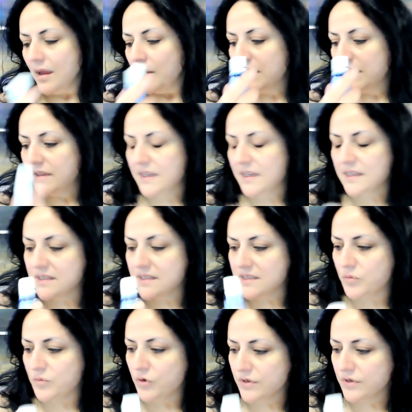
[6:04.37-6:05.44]
But this is
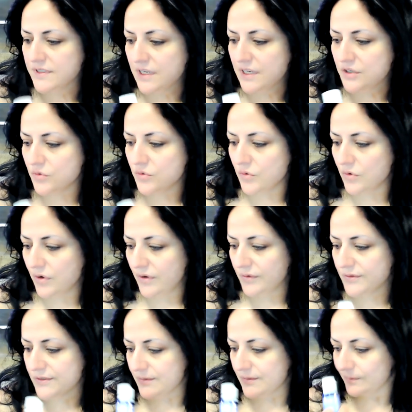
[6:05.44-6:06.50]
pure essential
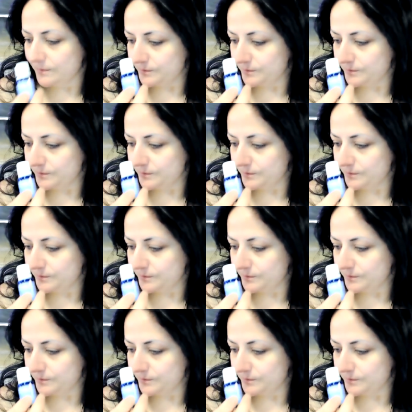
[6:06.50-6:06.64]
oils.